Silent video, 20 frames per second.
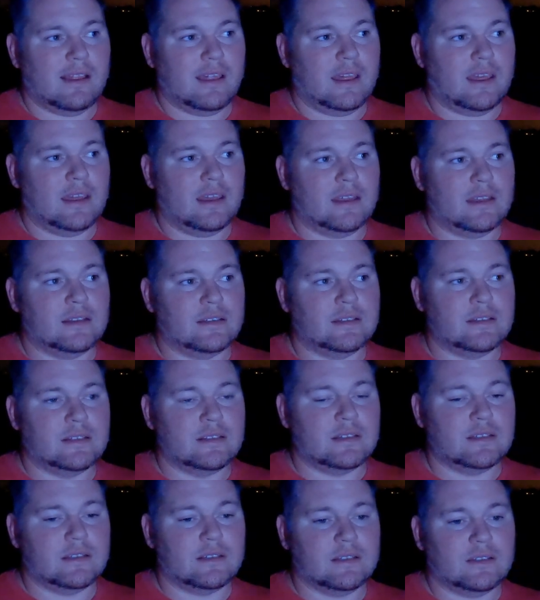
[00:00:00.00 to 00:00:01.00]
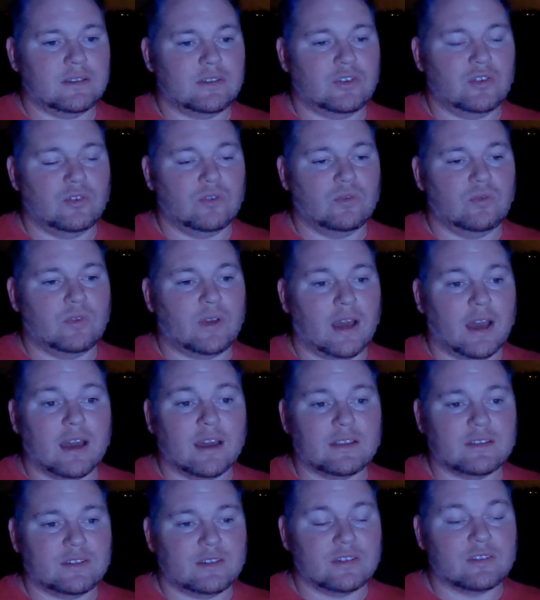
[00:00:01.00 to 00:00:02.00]
And you
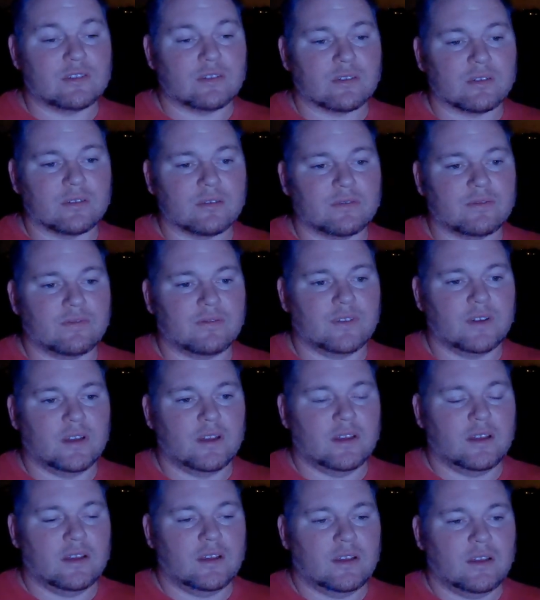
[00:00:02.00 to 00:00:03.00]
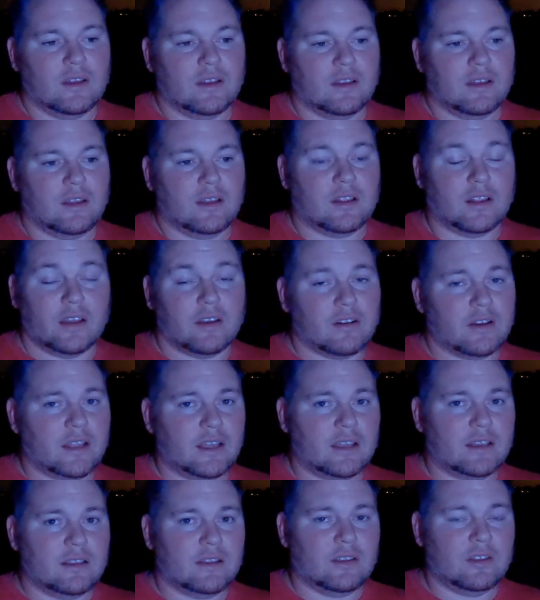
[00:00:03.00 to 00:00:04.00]
guys deserve
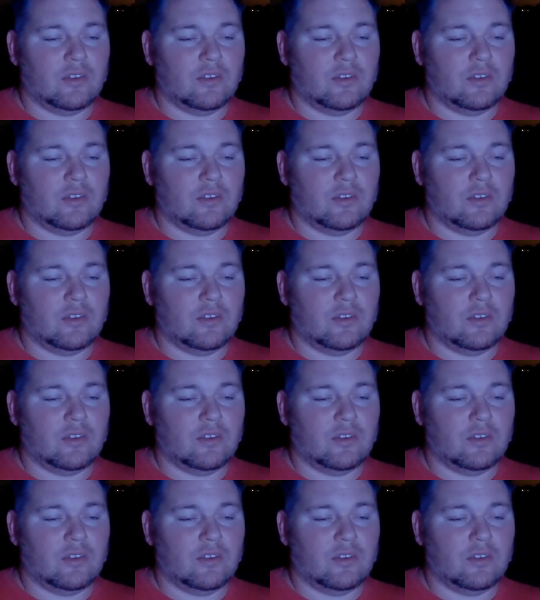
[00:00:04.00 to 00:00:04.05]
clarity.